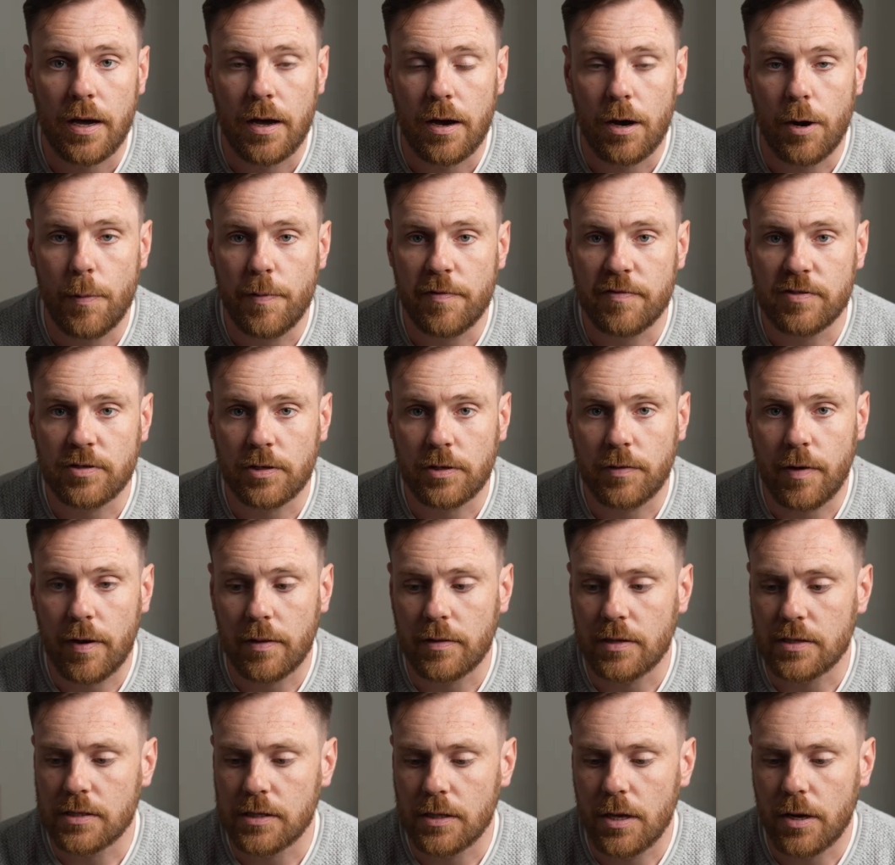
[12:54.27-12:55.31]
hope you've stuck around
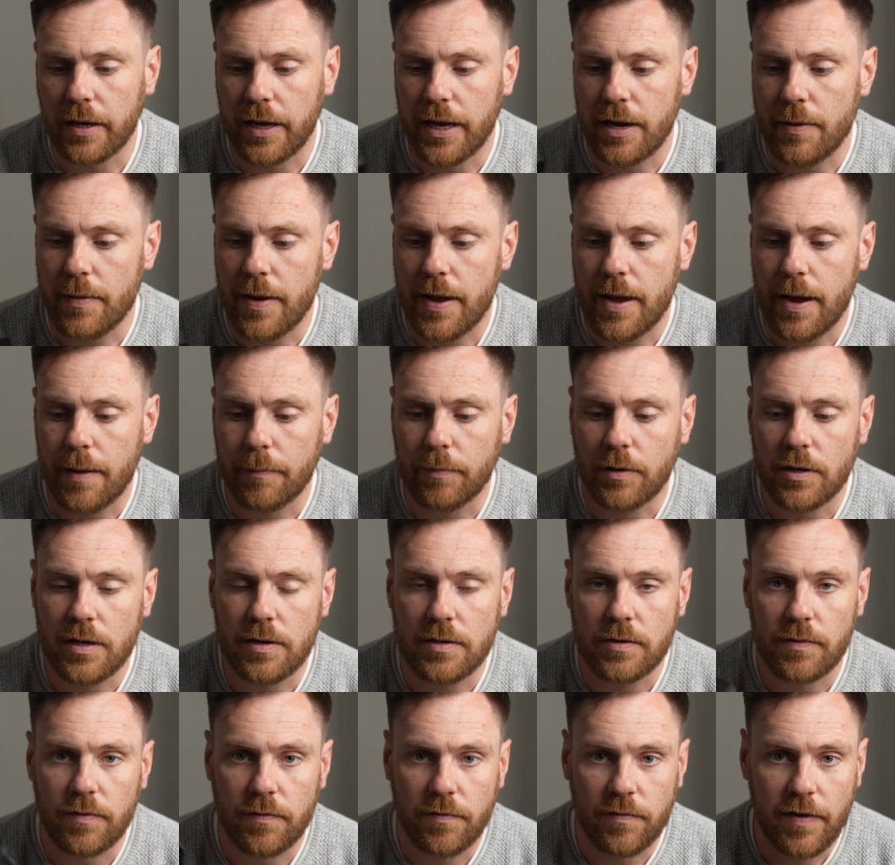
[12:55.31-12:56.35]
this long. Anyway, I'm
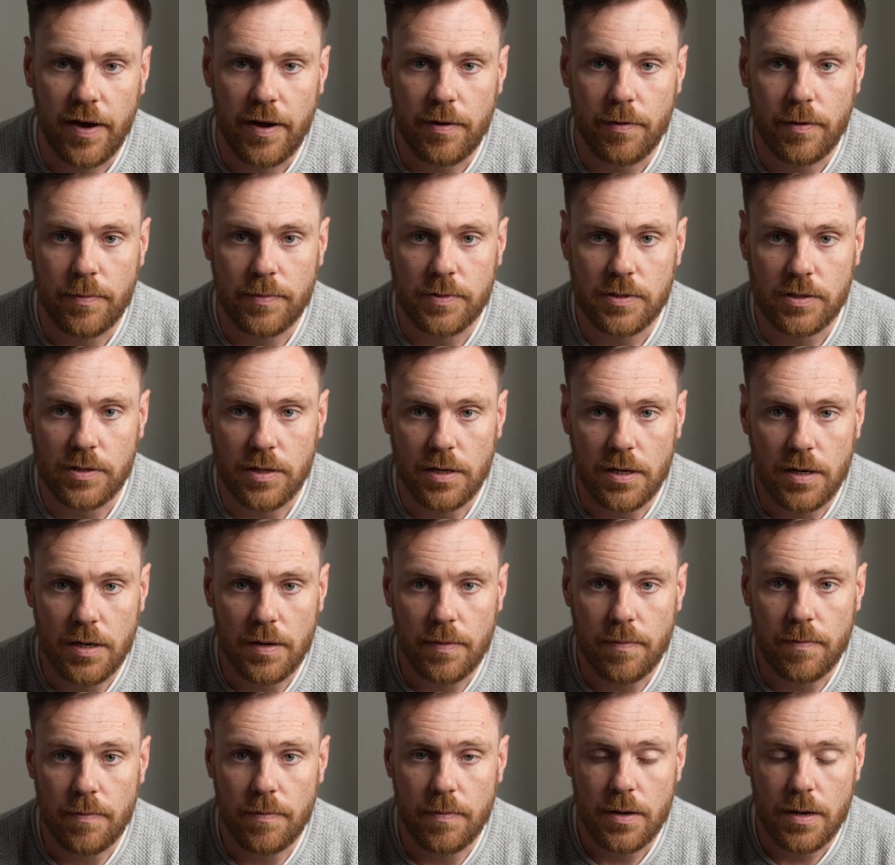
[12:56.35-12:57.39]
gonna fire up
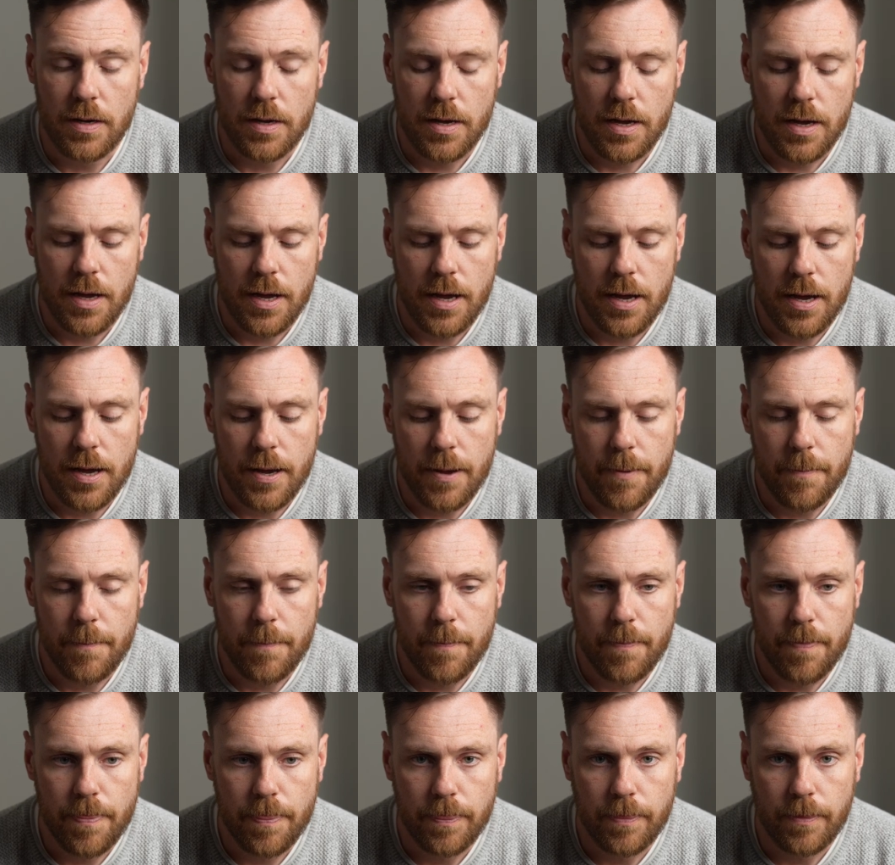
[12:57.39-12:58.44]
some
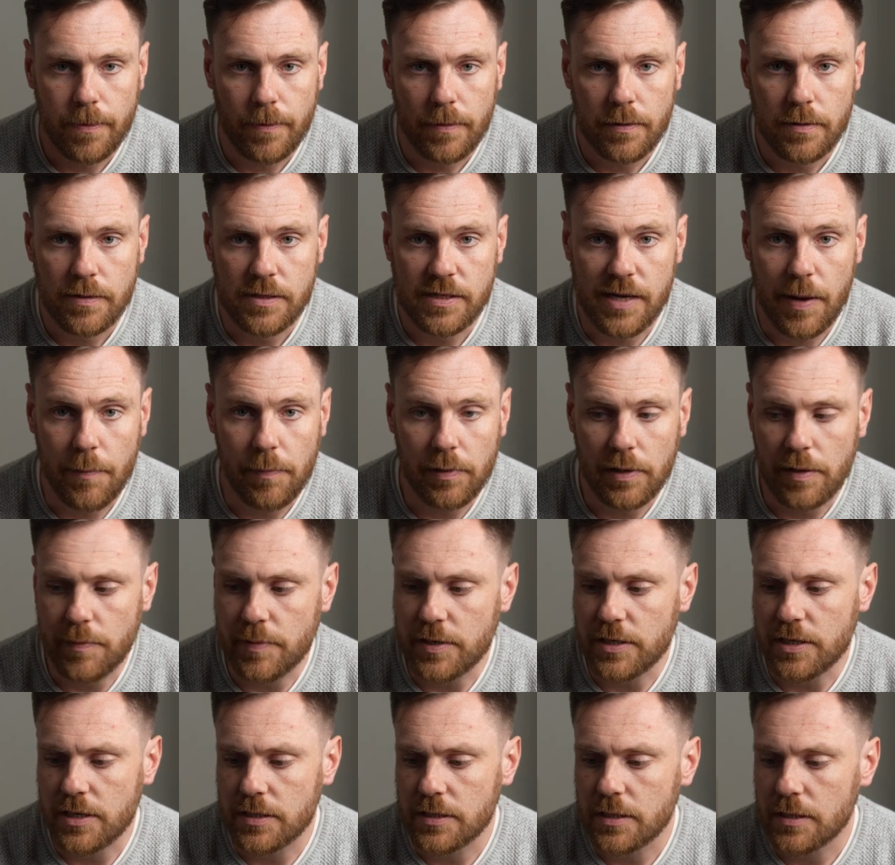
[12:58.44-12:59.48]
sample
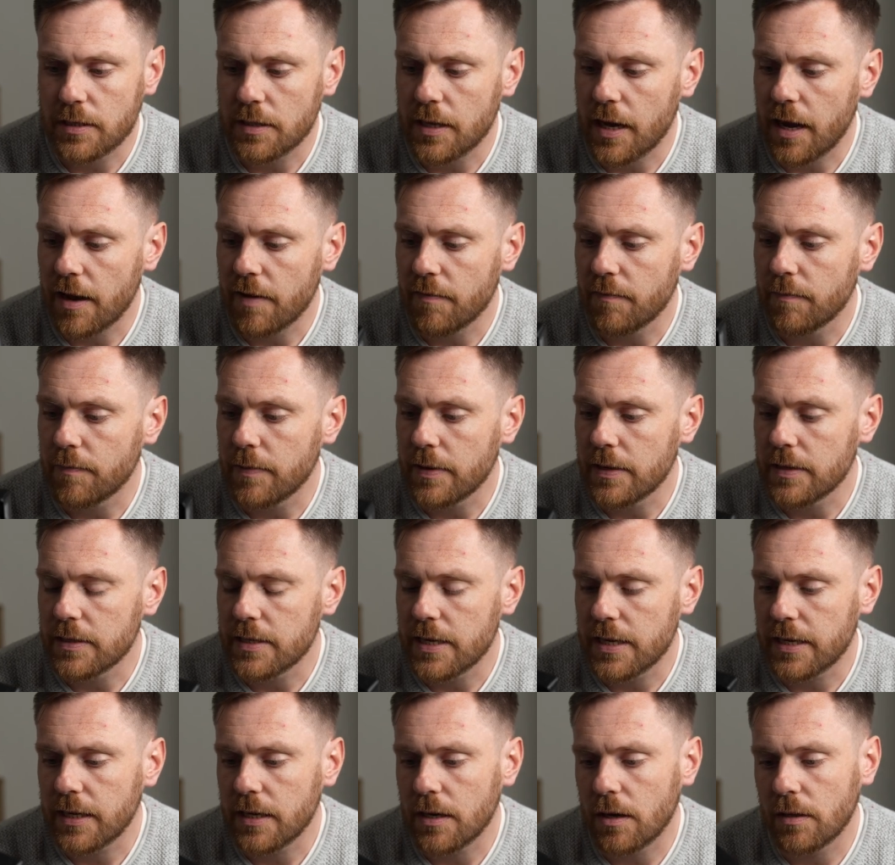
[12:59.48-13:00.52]
images that I've been
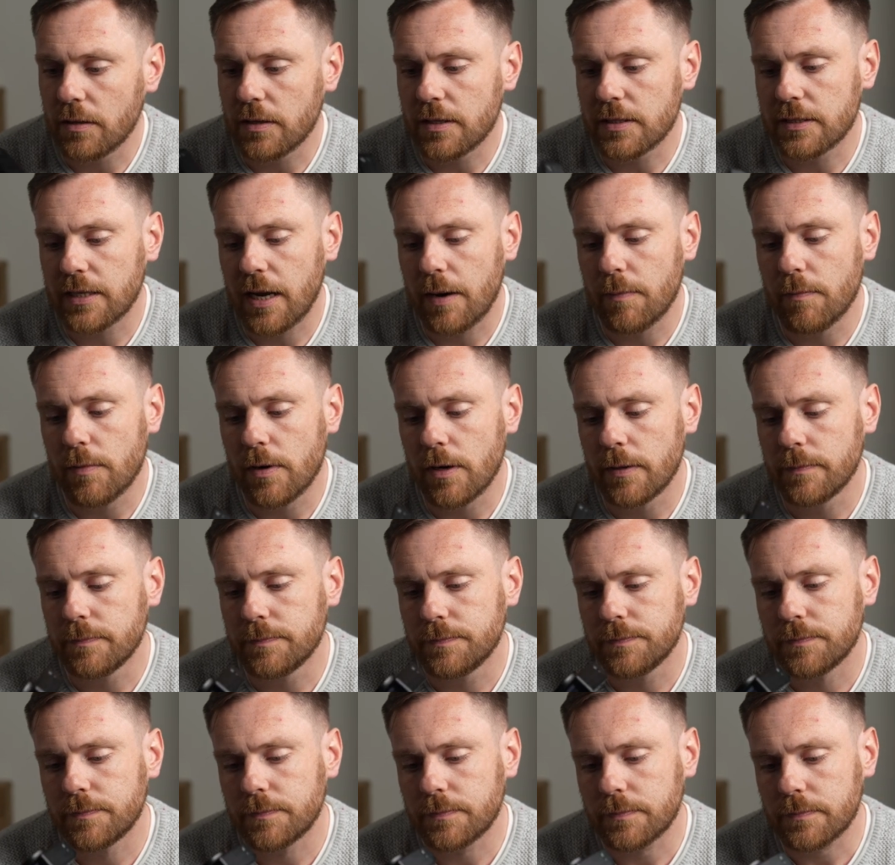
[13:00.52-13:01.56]
taking on this camera
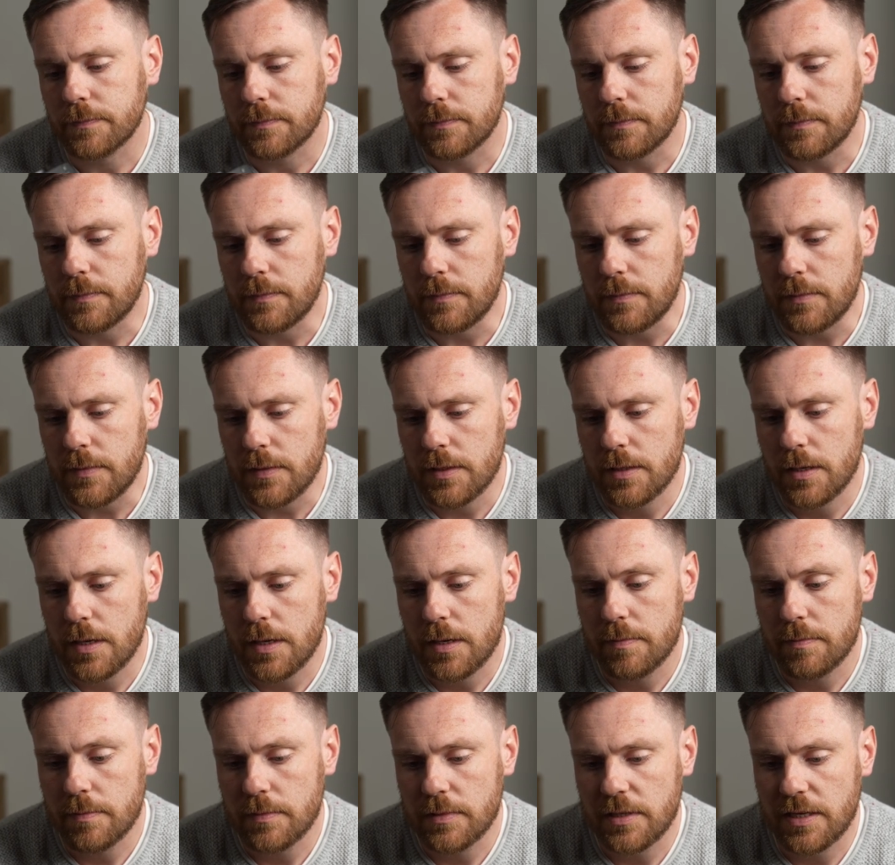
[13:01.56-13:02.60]

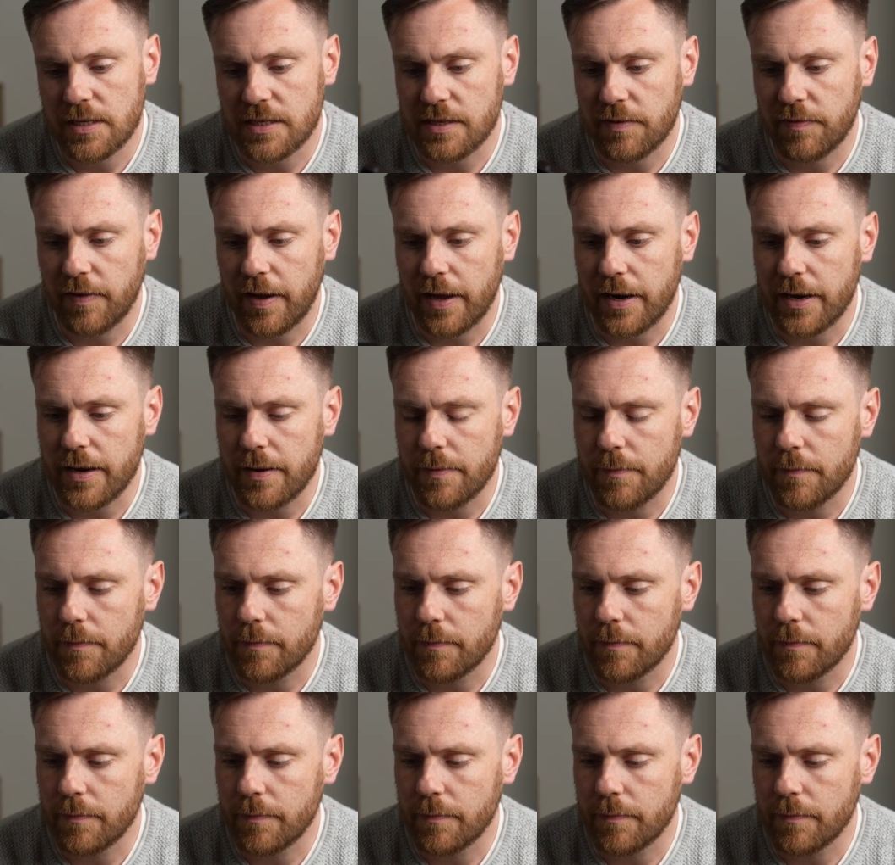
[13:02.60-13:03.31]
since I've had it,